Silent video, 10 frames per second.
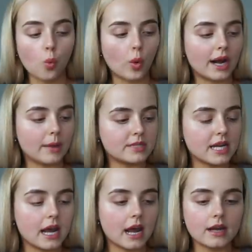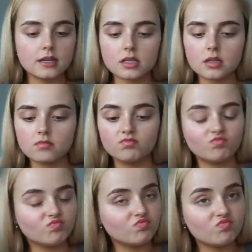When I'm tanned,
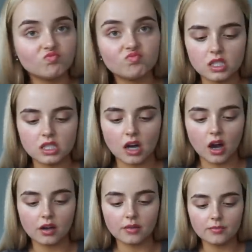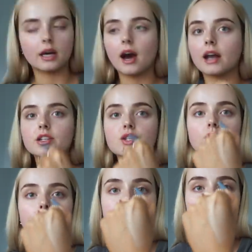done. Kind of just
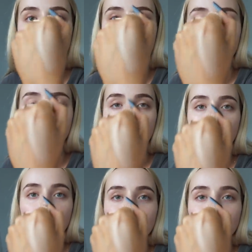rubbed it in the lip oil,